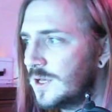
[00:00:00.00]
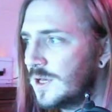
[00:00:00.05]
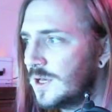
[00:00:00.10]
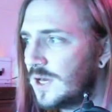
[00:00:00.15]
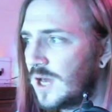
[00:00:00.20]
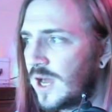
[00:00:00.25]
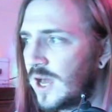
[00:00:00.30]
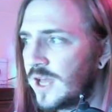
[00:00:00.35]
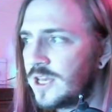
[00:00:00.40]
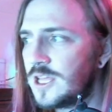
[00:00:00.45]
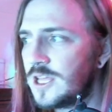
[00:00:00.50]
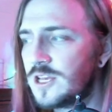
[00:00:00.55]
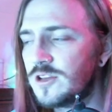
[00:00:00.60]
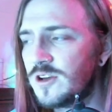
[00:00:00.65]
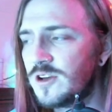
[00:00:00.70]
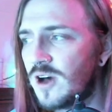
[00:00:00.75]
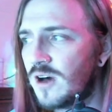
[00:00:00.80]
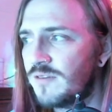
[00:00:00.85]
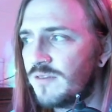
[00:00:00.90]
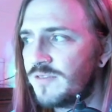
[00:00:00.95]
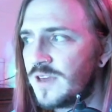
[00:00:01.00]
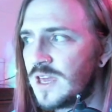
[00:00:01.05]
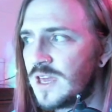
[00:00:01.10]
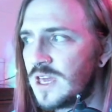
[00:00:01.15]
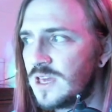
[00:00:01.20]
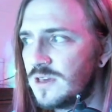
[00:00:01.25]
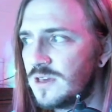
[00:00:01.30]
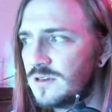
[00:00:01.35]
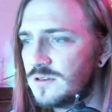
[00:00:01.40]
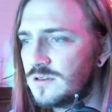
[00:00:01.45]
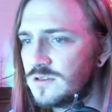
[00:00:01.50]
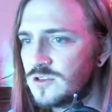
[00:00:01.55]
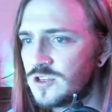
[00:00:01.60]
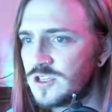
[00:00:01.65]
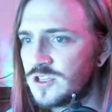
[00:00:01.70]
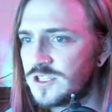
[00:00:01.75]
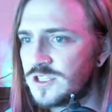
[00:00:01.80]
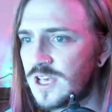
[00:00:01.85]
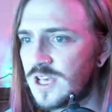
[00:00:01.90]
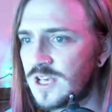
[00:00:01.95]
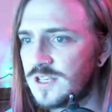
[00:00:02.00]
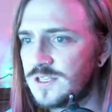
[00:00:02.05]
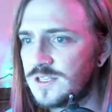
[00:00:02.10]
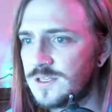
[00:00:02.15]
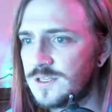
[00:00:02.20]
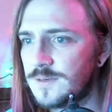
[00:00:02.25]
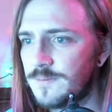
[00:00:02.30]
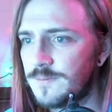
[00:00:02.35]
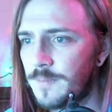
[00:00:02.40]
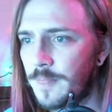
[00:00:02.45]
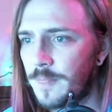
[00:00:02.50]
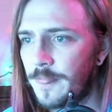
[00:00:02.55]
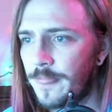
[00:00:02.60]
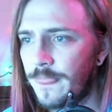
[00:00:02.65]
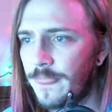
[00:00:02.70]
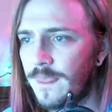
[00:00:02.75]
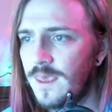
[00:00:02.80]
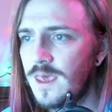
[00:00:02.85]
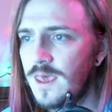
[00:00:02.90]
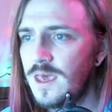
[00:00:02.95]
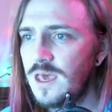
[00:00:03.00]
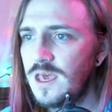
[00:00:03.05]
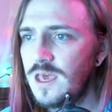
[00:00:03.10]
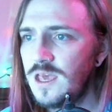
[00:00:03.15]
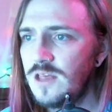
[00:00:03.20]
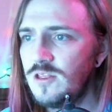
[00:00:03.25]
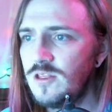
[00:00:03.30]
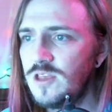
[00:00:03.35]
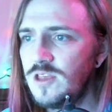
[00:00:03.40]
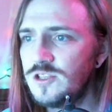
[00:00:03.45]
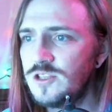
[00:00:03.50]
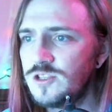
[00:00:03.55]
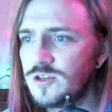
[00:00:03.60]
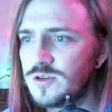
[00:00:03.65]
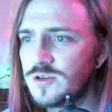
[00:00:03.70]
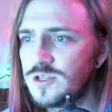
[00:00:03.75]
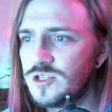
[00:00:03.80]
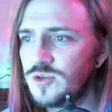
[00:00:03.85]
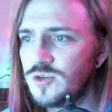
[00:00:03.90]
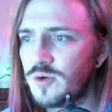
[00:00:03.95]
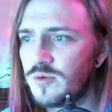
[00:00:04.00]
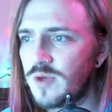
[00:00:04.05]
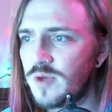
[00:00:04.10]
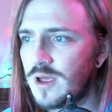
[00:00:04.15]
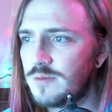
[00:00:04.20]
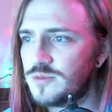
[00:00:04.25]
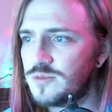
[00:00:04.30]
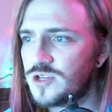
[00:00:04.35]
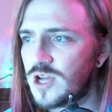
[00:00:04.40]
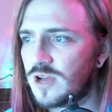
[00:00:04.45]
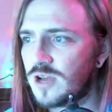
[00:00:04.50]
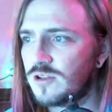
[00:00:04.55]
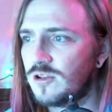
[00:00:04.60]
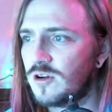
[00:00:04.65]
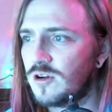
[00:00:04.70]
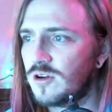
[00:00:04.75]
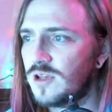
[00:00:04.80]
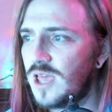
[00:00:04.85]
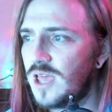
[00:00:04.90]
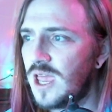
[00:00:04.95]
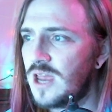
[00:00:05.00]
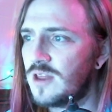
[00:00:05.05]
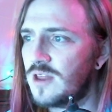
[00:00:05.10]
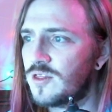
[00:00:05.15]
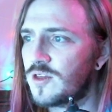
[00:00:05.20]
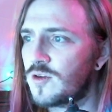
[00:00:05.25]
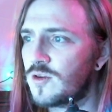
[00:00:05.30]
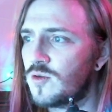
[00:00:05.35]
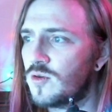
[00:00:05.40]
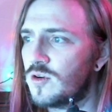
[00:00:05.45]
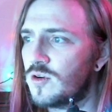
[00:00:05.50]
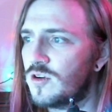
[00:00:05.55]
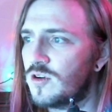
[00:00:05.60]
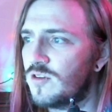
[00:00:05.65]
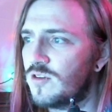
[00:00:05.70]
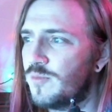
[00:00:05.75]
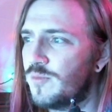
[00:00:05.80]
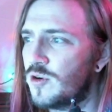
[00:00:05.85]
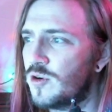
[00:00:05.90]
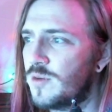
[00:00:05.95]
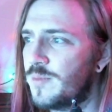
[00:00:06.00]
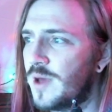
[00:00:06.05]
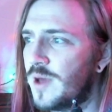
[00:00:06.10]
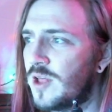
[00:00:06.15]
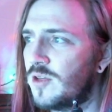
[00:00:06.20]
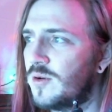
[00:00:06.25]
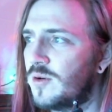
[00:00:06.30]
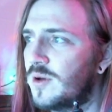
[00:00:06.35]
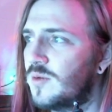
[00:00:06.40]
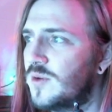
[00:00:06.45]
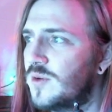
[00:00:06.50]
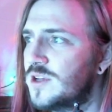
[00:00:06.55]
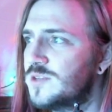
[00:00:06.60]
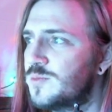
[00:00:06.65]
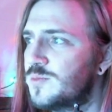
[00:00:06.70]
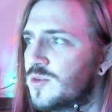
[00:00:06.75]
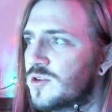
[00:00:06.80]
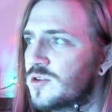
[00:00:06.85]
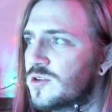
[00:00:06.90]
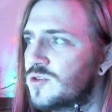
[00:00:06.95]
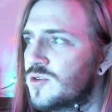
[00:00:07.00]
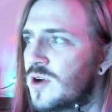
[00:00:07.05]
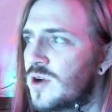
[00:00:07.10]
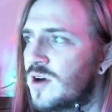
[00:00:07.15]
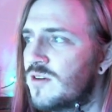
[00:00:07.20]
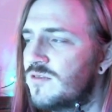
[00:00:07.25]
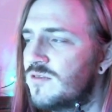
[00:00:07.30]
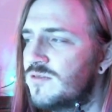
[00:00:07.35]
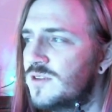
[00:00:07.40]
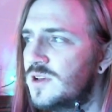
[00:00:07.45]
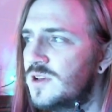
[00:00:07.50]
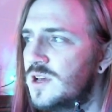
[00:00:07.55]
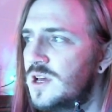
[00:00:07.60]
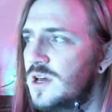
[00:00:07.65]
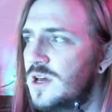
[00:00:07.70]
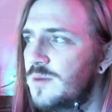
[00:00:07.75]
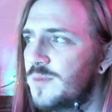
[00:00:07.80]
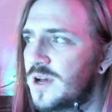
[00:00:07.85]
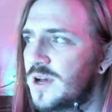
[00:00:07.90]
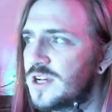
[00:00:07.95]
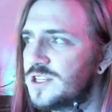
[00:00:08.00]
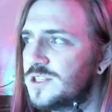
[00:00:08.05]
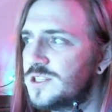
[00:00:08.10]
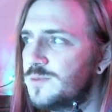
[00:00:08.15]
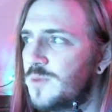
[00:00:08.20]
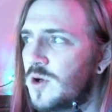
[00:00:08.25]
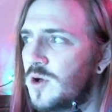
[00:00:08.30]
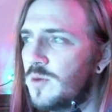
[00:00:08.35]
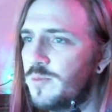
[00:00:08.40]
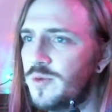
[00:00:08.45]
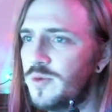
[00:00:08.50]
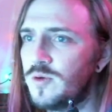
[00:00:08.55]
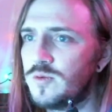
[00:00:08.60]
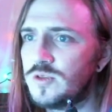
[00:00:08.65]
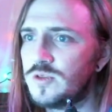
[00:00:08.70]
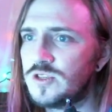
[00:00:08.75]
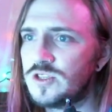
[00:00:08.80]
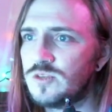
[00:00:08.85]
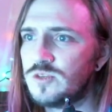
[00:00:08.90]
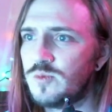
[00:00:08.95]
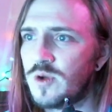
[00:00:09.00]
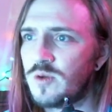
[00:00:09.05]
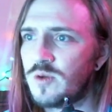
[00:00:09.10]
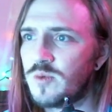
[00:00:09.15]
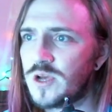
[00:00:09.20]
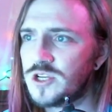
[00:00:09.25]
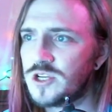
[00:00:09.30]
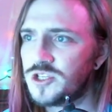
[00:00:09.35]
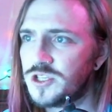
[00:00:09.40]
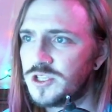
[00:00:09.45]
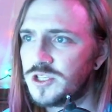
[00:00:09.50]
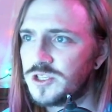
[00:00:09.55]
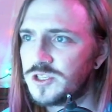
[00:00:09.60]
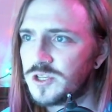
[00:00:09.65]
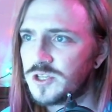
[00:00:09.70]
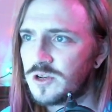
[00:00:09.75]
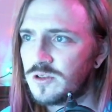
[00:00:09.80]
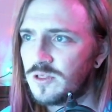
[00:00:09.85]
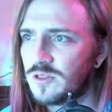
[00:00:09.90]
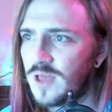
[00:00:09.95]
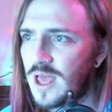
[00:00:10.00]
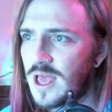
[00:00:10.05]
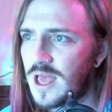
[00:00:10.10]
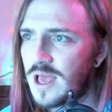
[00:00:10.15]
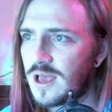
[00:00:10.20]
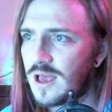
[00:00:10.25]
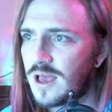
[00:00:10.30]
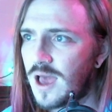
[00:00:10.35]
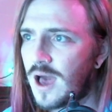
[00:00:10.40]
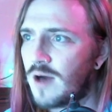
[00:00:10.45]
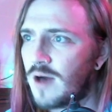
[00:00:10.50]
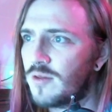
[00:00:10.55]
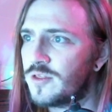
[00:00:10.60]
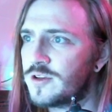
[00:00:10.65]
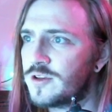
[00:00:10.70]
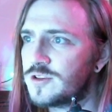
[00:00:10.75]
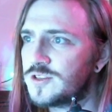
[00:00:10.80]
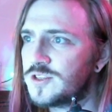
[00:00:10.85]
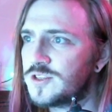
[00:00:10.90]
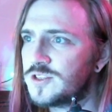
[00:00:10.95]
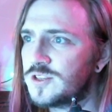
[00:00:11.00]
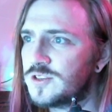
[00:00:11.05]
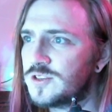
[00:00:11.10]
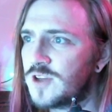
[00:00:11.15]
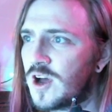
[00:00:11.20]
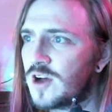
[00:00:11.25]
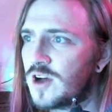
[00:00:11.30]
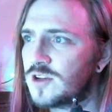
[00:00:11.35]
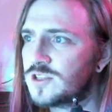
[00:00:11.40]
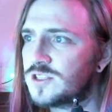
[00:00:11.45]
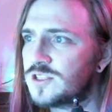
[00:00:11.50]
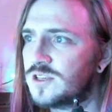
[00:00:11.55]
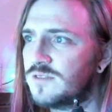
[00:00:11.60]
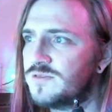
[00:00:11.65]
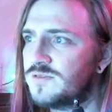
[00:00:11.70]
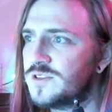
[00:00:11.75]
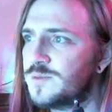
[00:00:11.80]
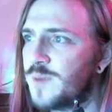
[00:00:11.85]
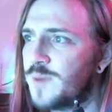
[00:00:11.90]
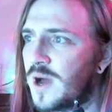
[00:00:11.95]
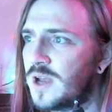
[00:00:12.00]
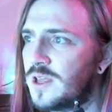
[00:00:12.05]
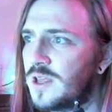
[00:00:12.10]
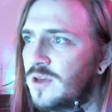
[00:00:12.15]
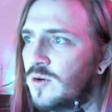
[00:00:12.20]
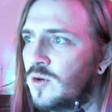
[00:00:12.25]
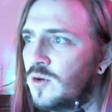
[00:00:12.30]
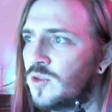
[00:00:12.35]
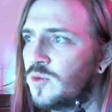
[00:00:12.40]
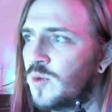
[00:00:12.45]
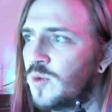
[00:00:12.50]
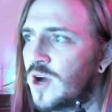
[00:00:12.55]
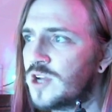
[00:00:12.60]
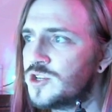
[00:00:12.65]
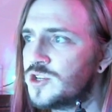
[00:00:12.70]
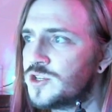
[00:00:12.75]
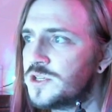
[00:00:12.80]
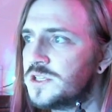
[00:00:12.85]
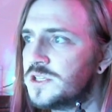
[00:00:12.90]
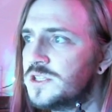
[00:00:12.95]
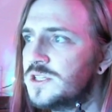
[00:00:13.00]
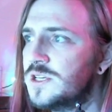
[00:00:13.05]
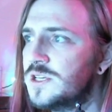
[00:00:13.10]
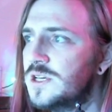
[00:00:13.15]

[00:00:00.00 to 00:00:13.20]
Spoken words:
I need coffee, she says. He leads her into a ramshackle arcade at the corner of Portobello and Westbourne Grove, past small booths where Russians are laying out their stocks of spotty old watches,